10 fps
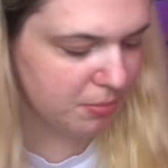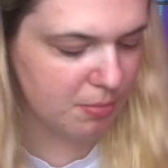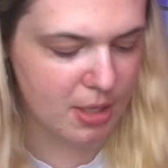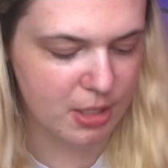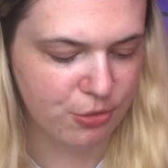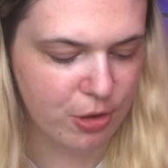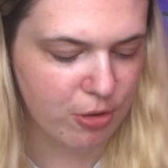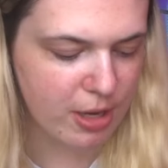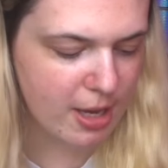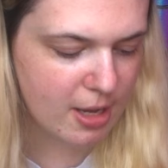Next phone
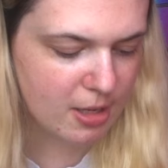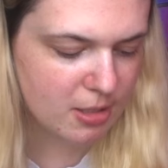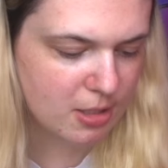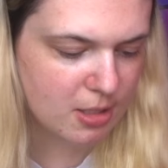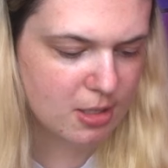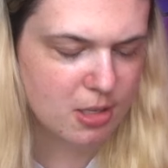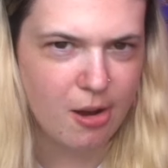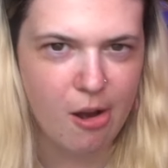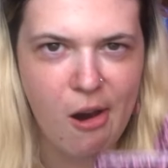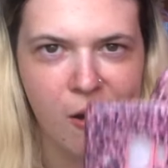cases,
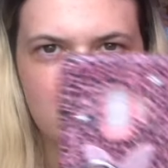I've got